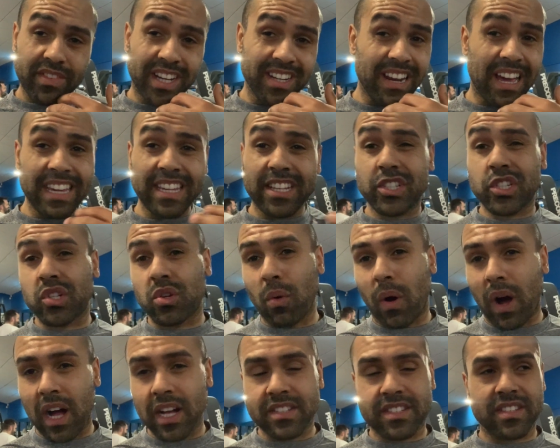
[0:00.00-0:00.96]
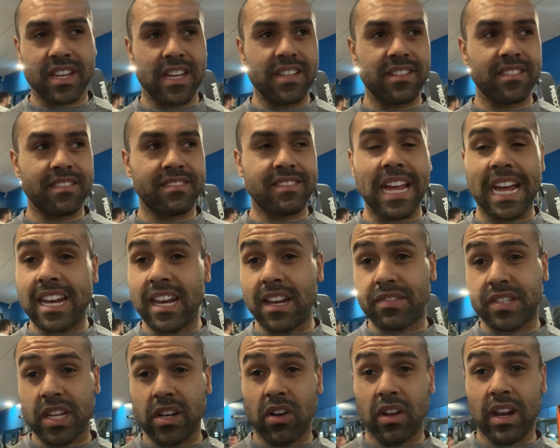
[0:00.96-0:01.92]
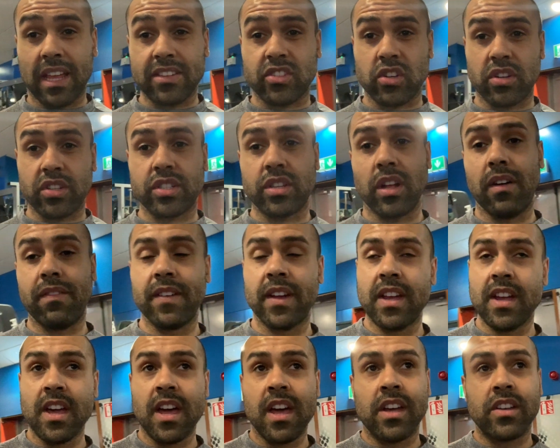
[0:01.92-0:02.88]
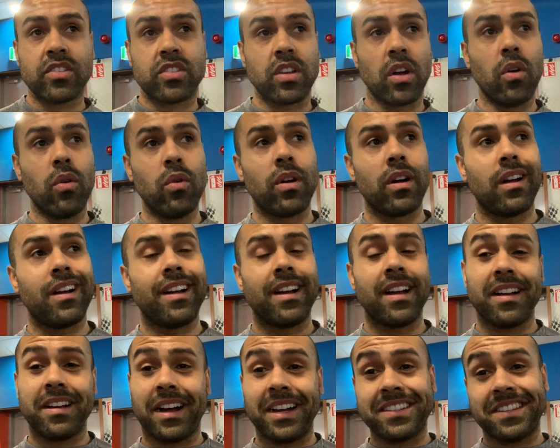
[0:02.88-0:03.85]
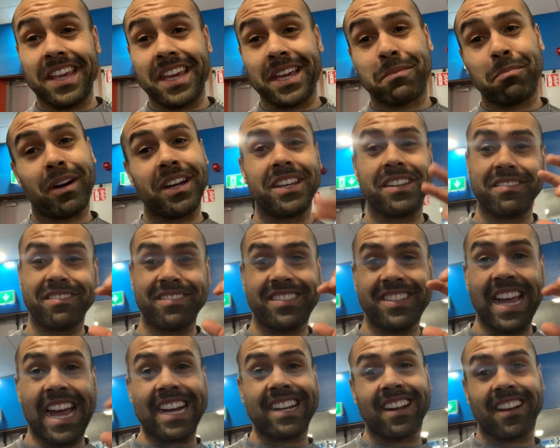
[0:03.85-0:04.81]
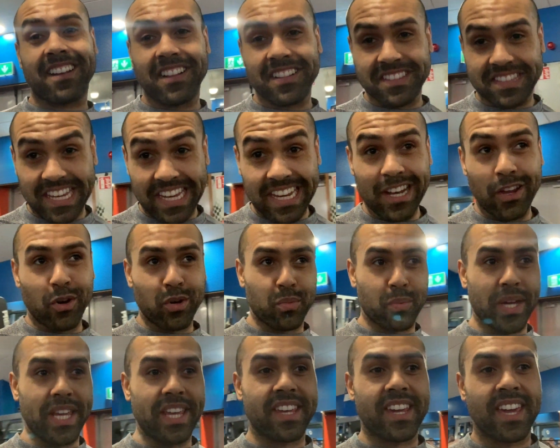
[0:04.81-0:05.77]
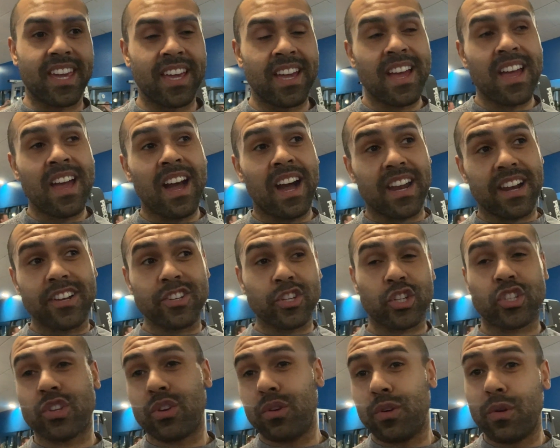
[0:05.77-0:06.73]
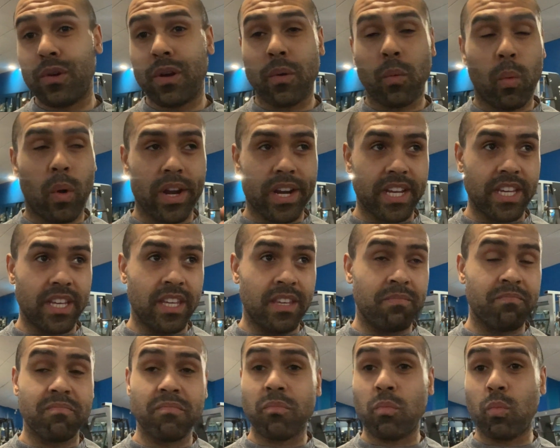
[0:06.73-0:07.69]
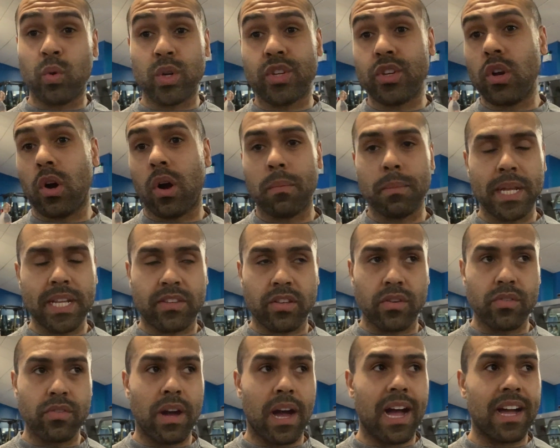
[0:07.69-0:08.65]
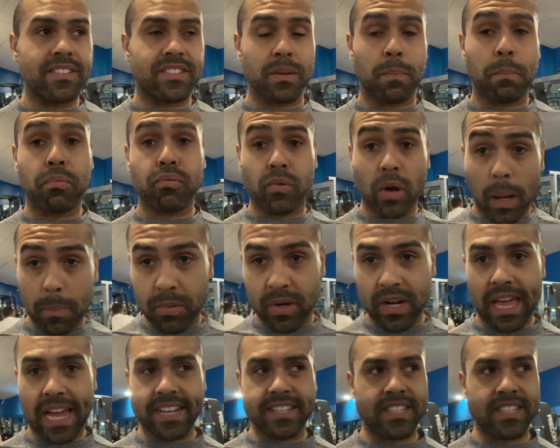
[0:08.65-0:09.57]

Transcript: like squats and deadlifts and all that sort of stuff. So I take my technical deload week and I just do what I would normally do as a proper leg